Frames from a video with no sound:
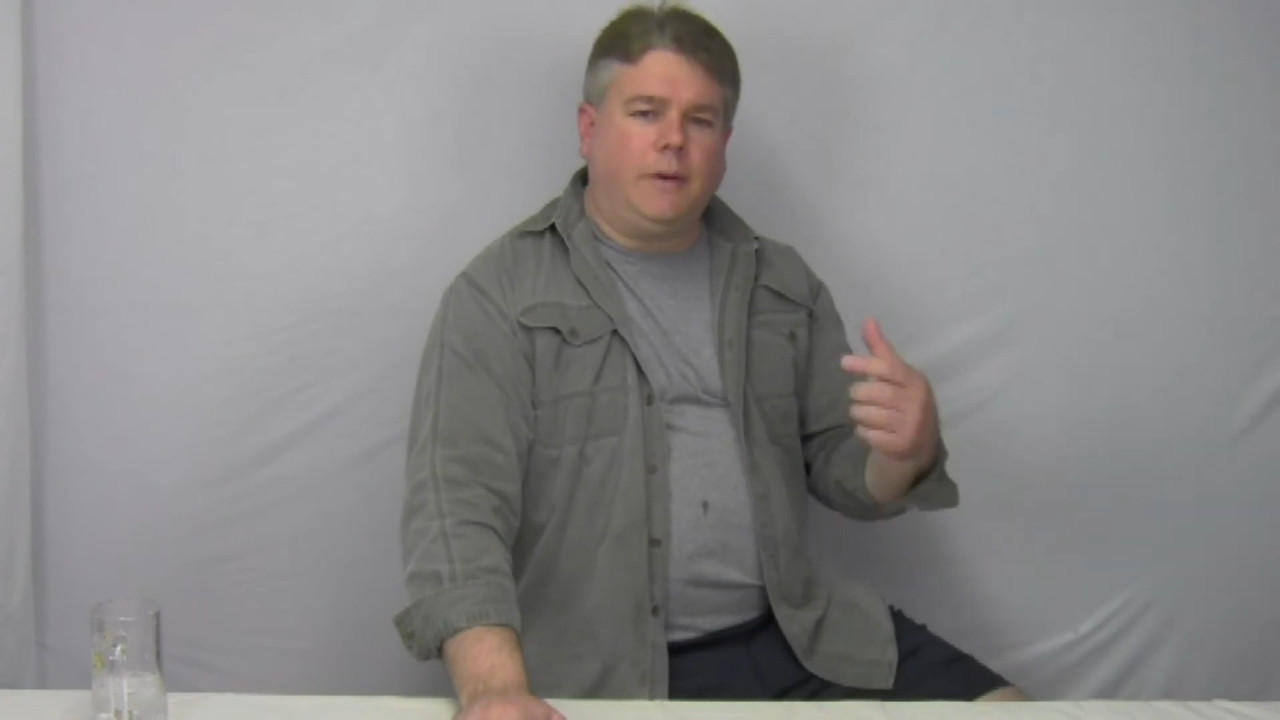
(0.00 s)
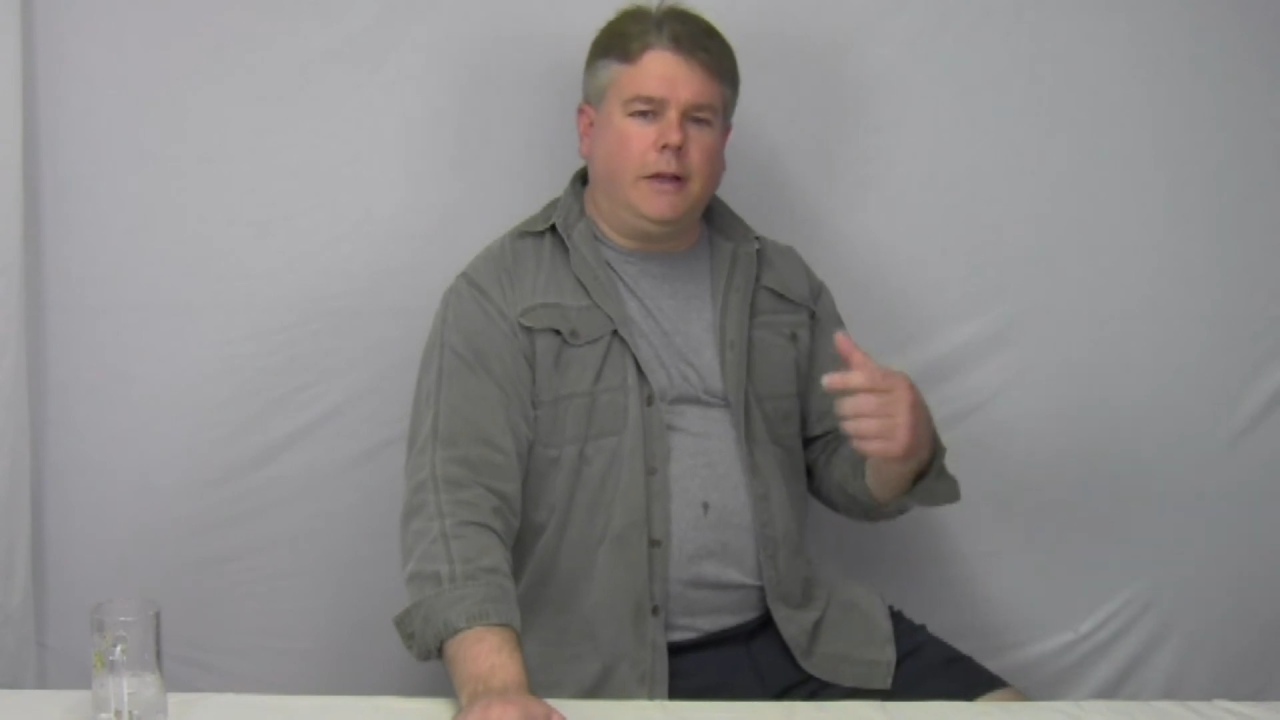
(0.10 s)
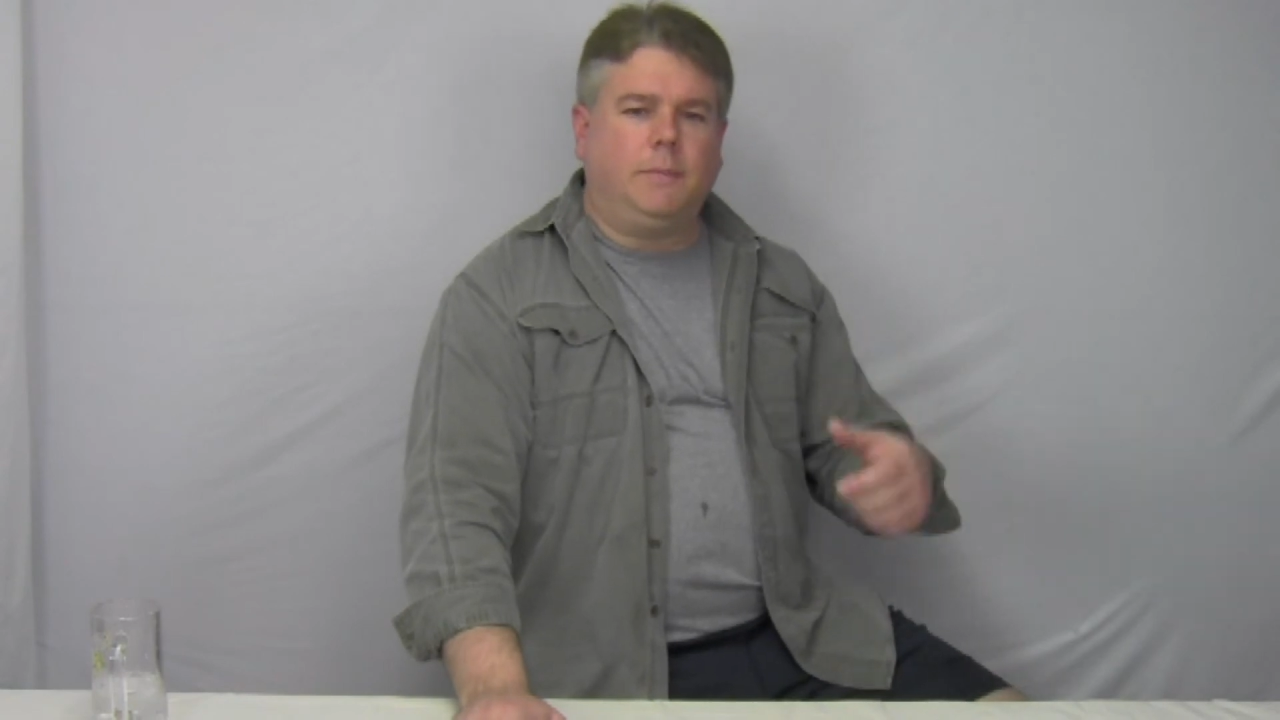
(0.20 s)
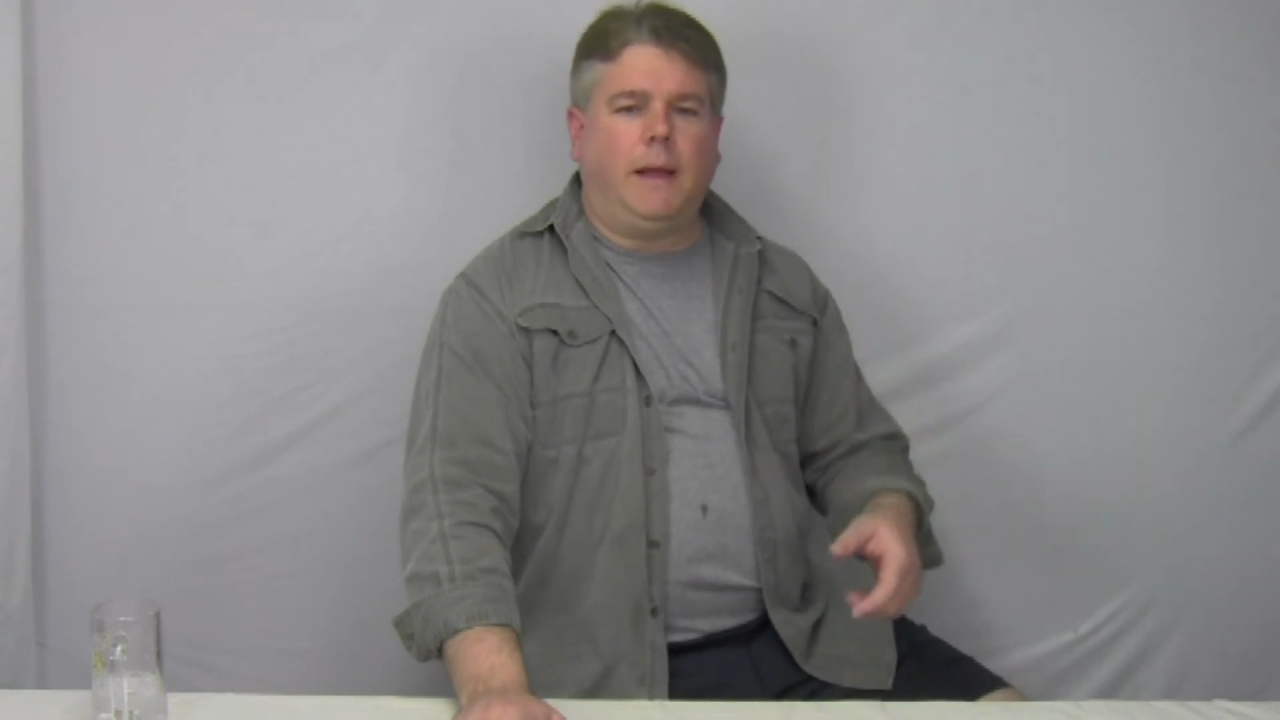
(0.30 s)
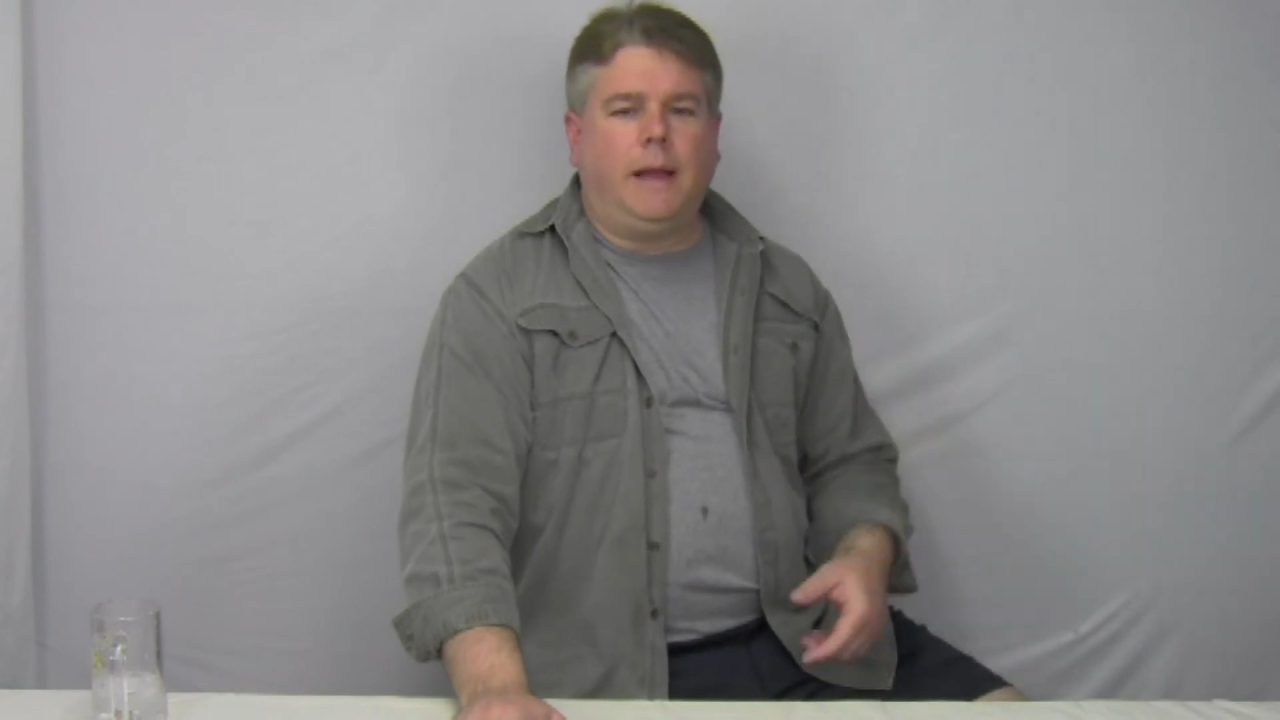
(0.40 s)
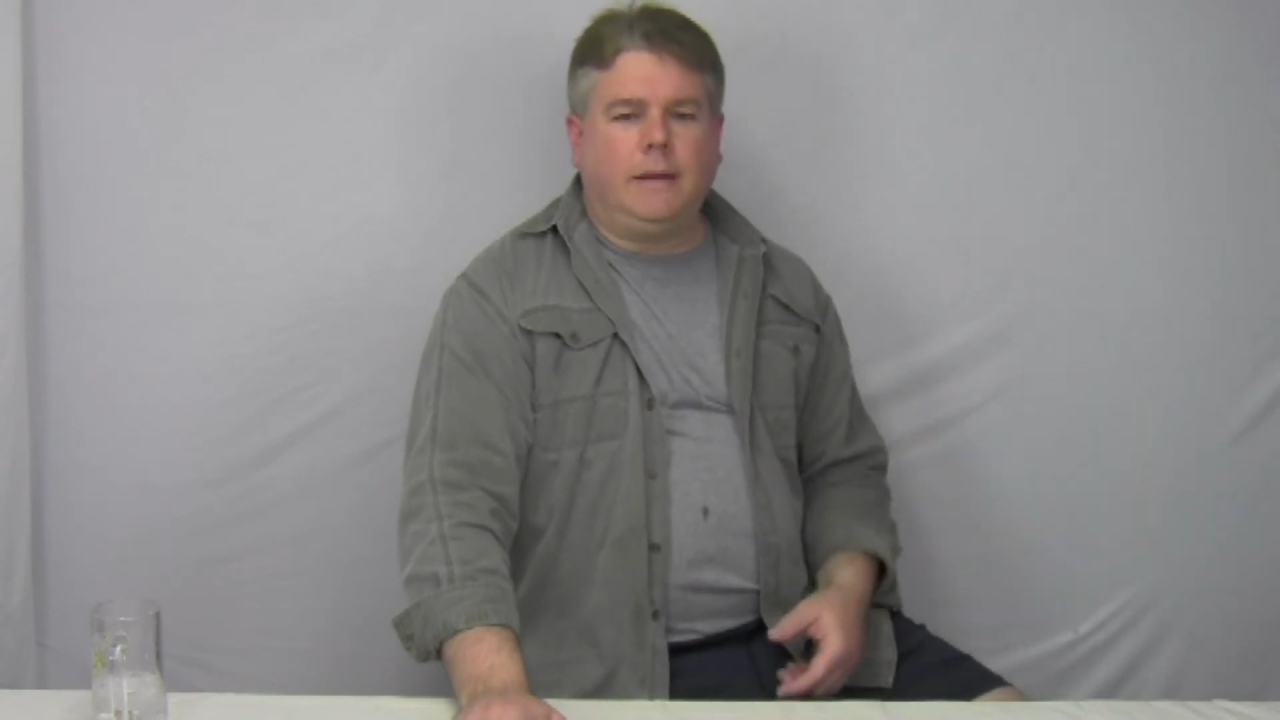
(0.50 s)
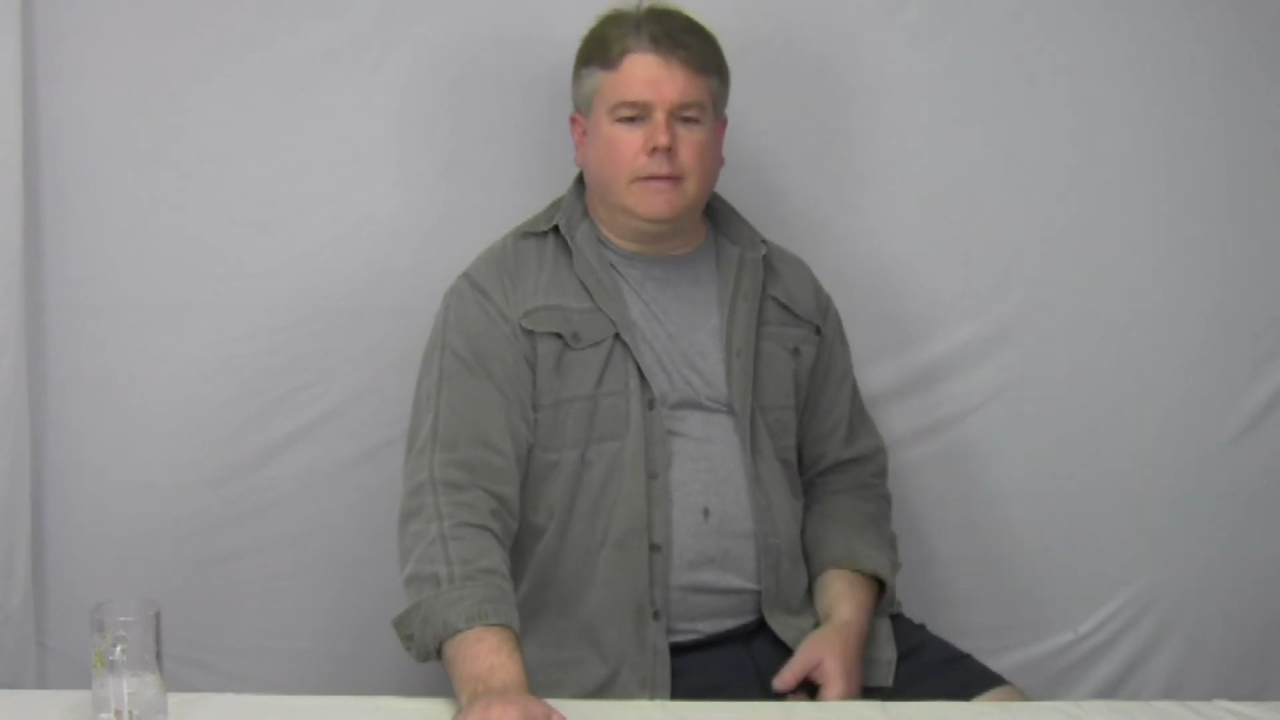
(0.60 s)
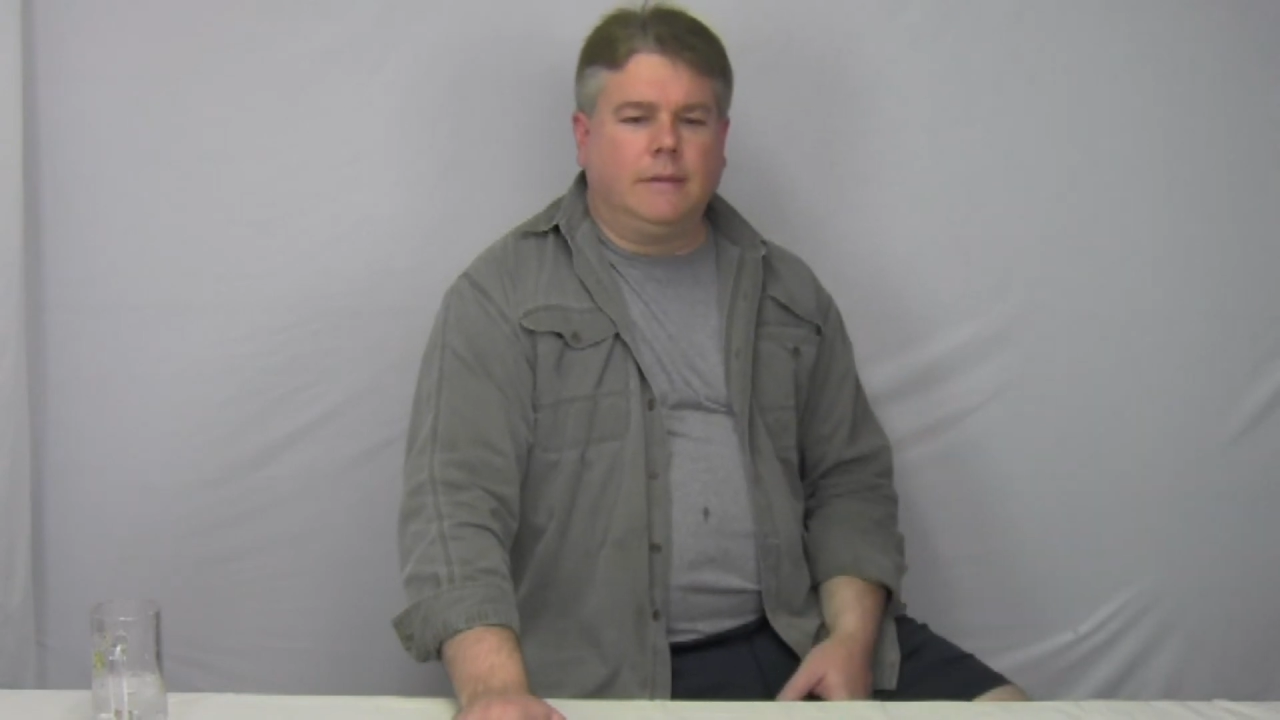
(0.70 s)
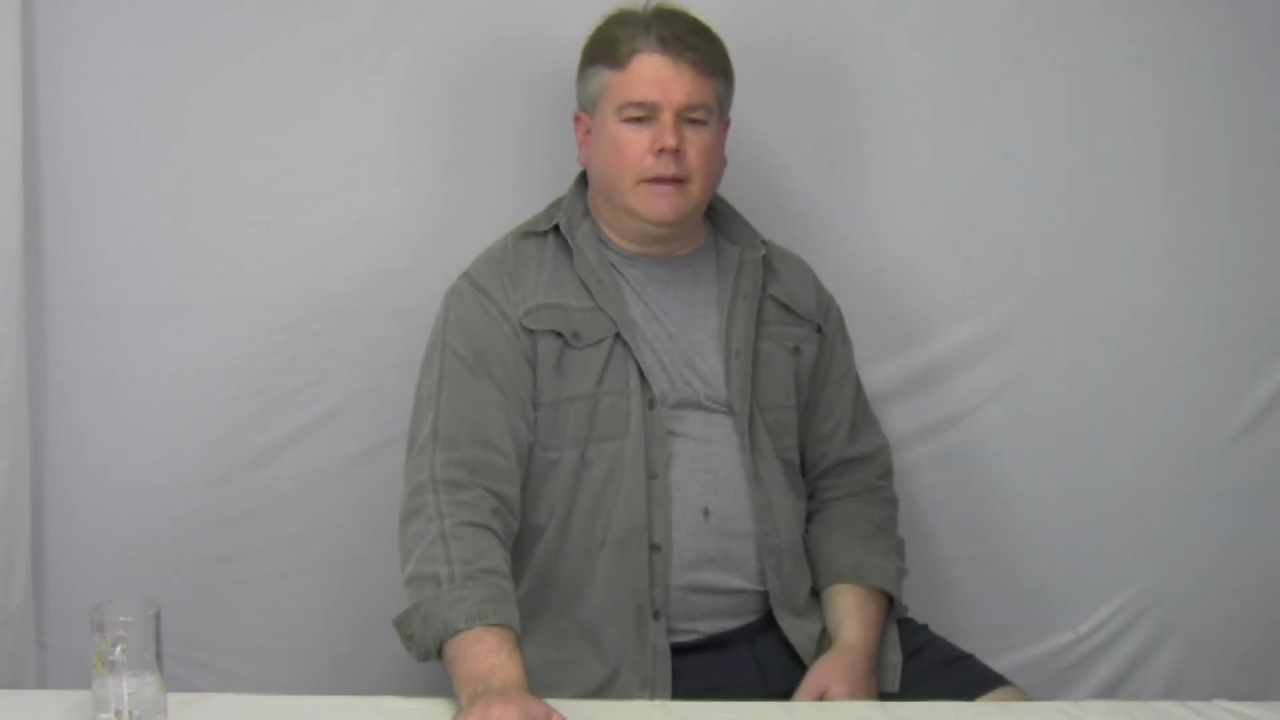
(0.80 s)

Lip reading: drives back,